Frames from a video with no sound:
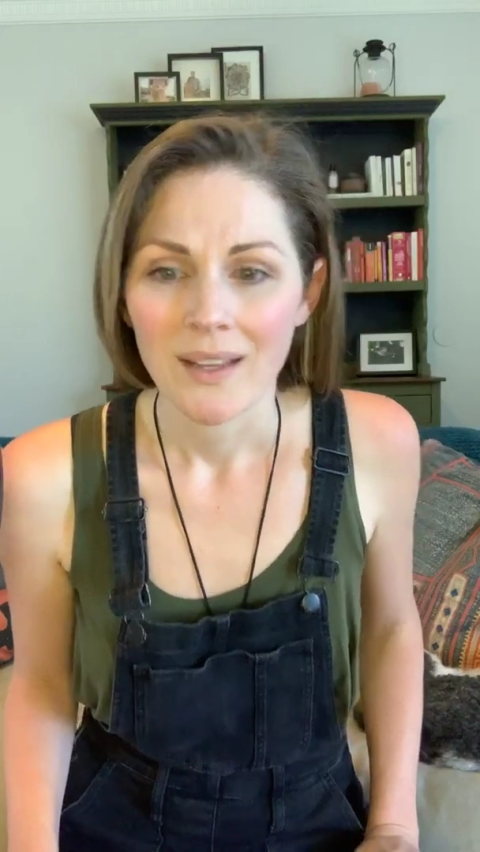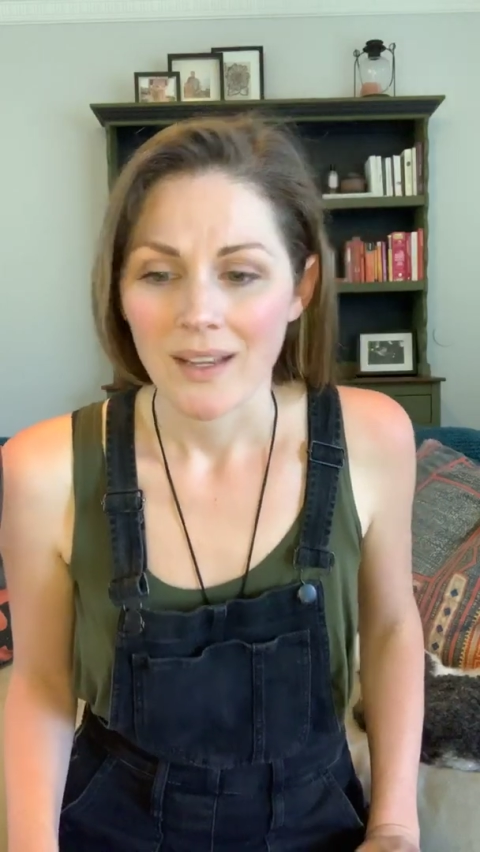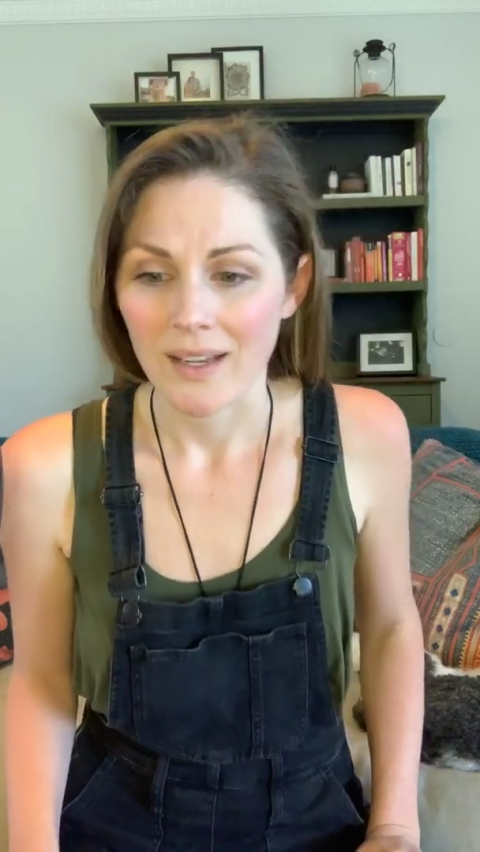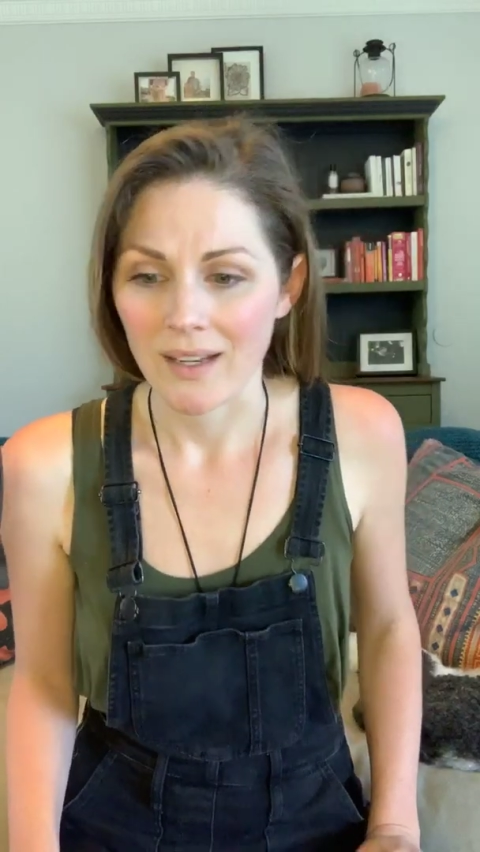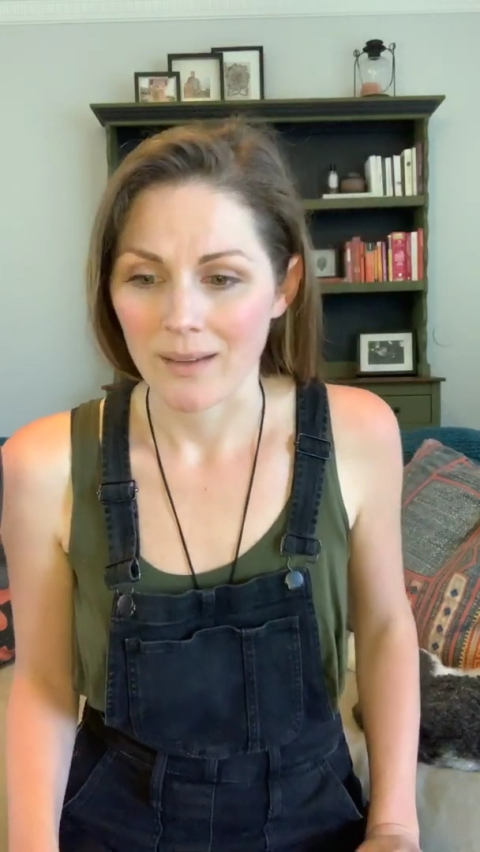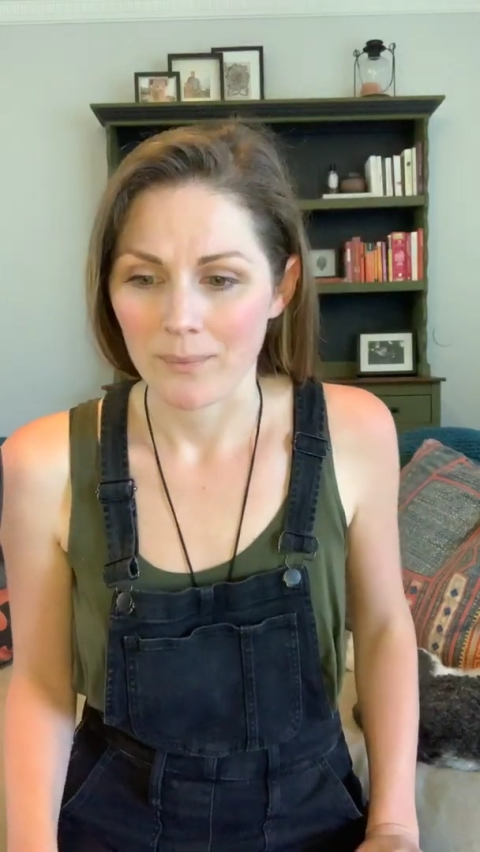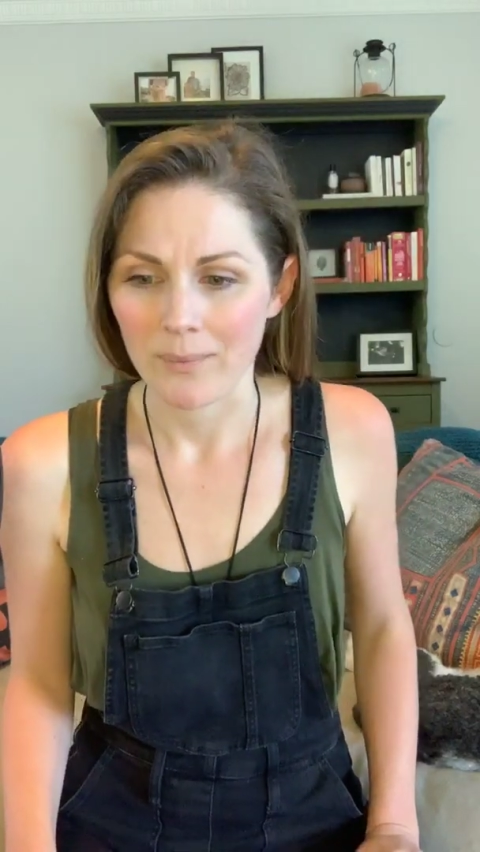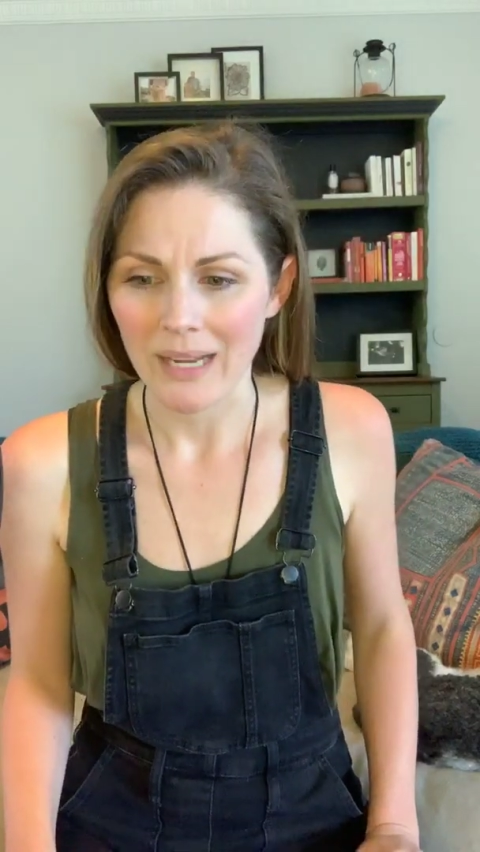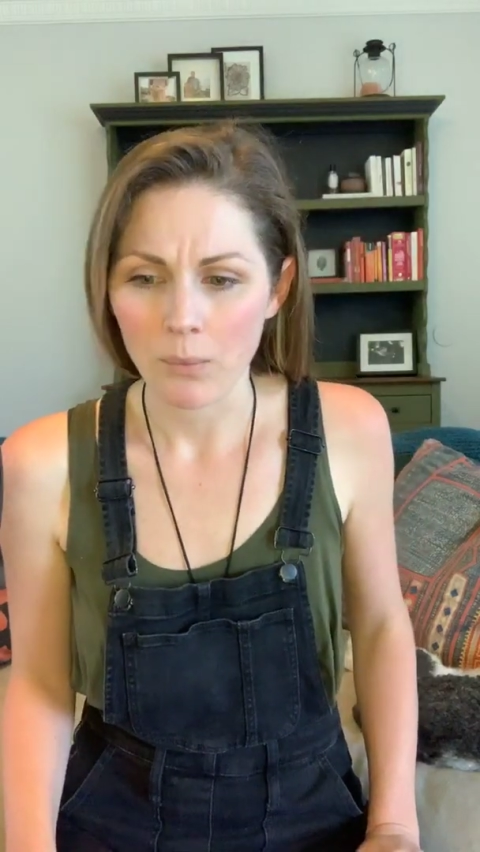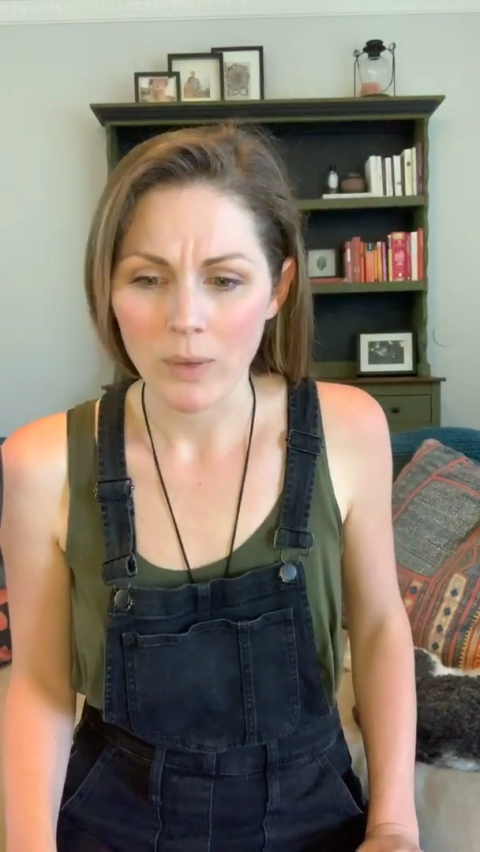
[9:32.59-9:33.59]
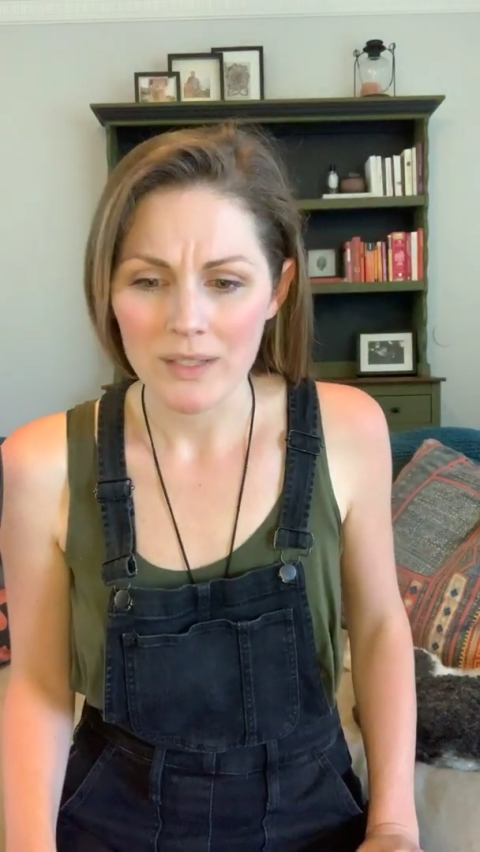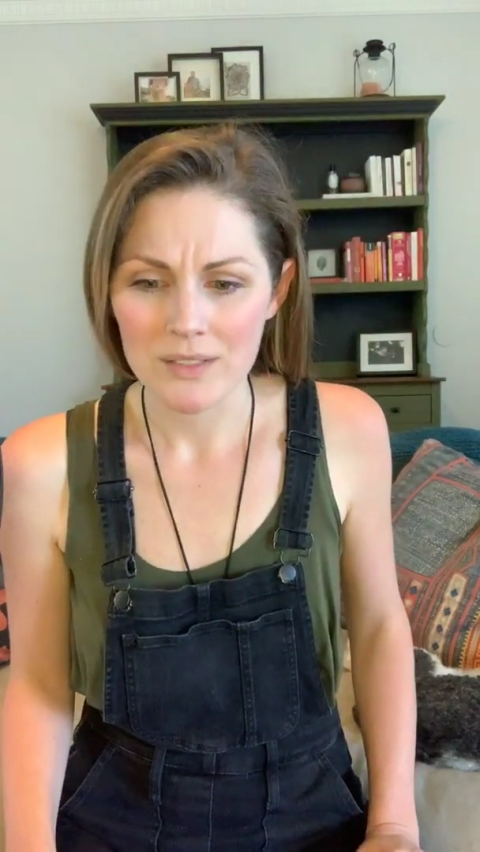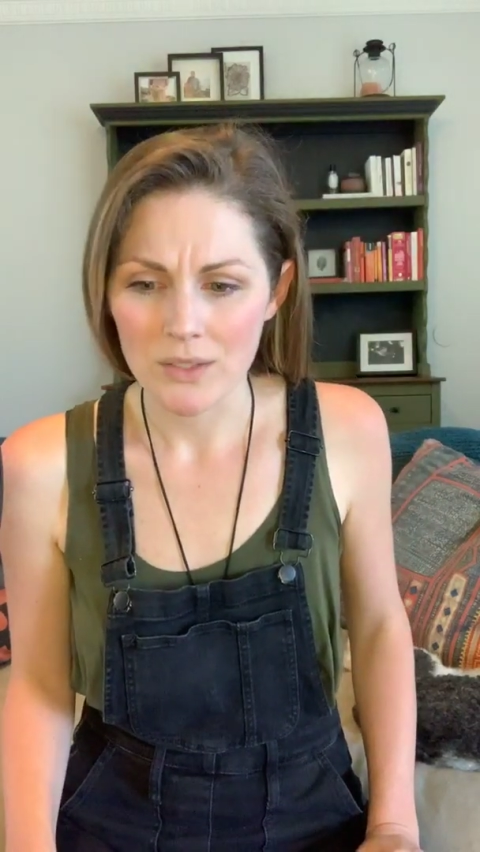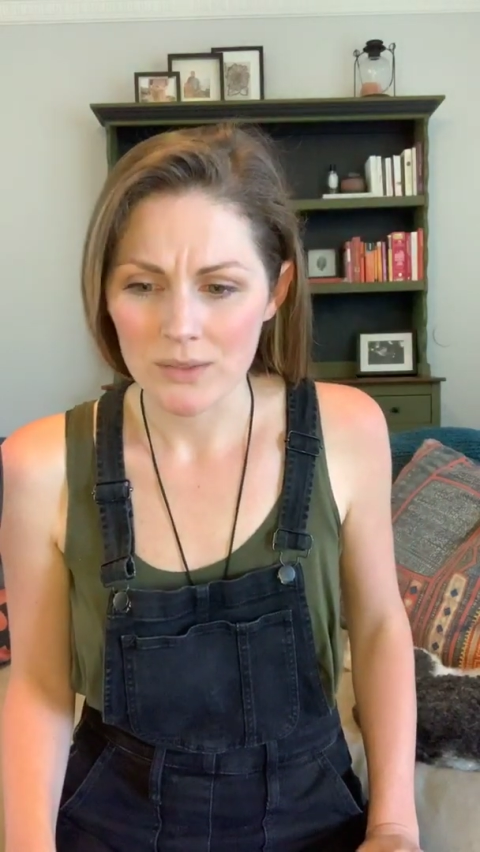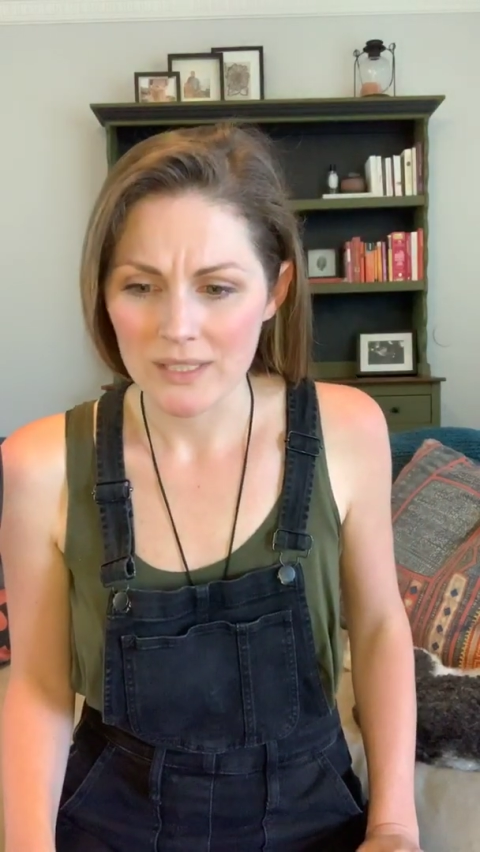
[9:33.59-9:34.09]
I
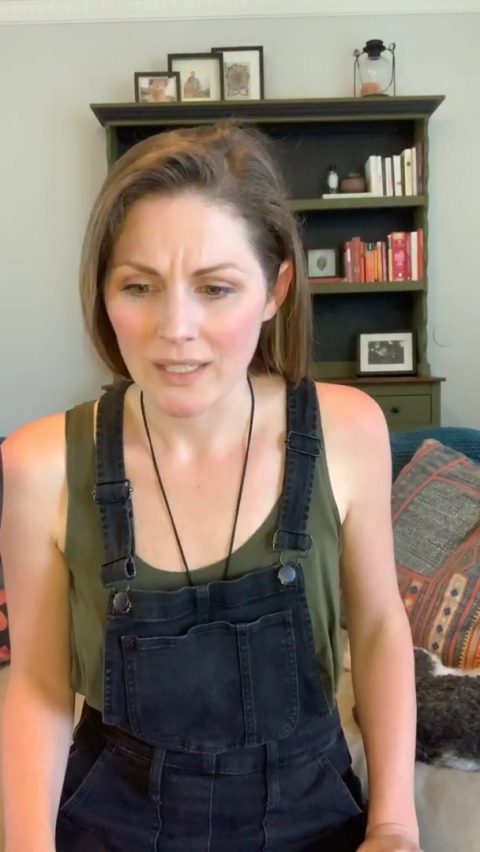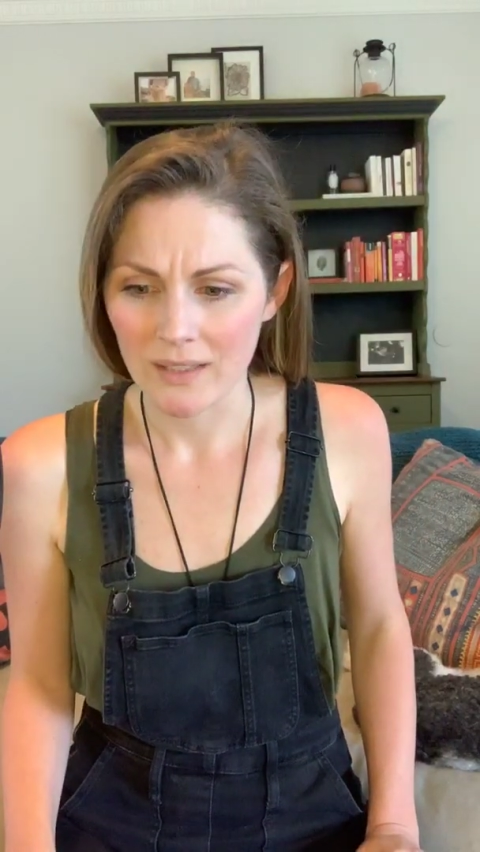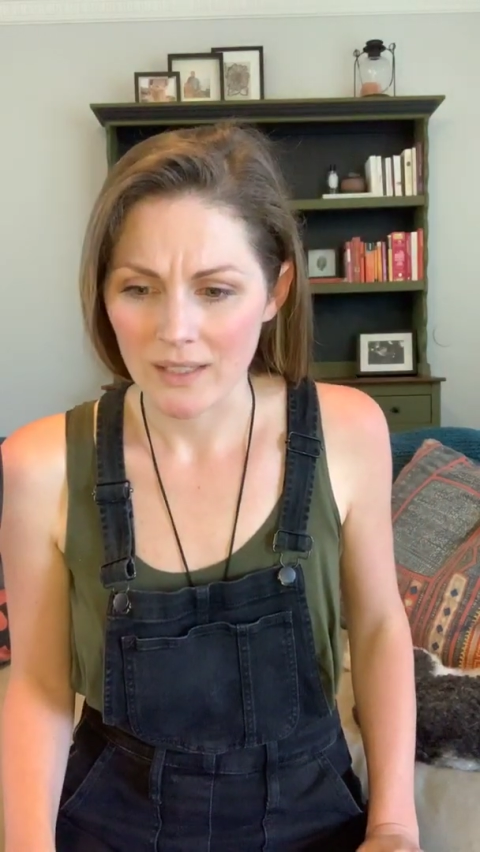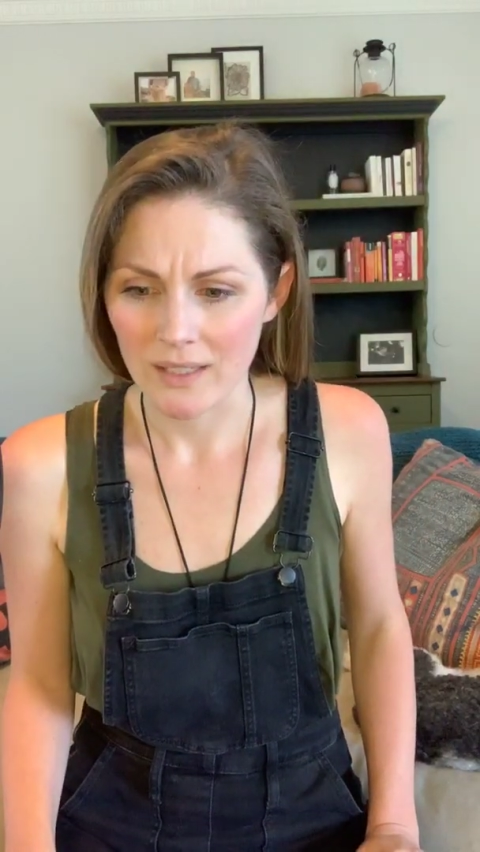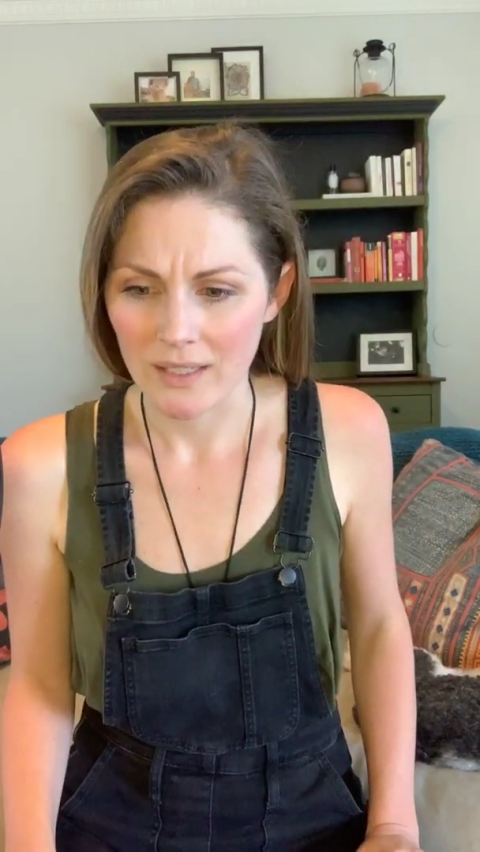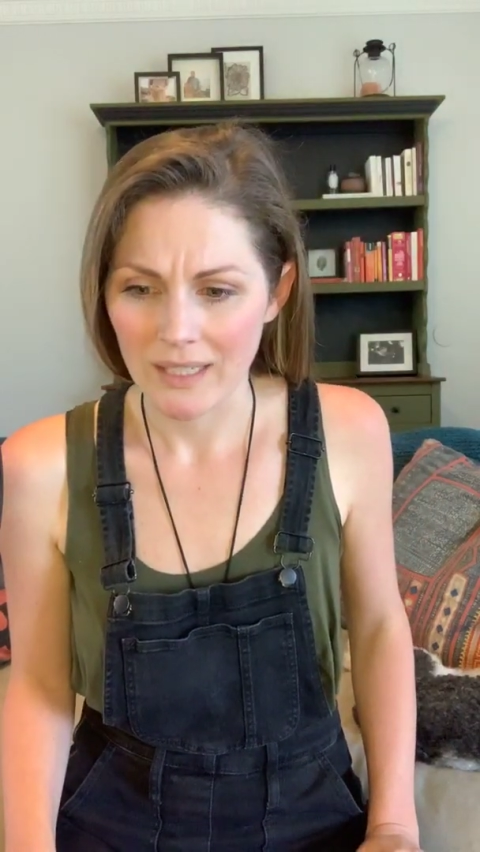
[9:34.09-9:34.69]
was using the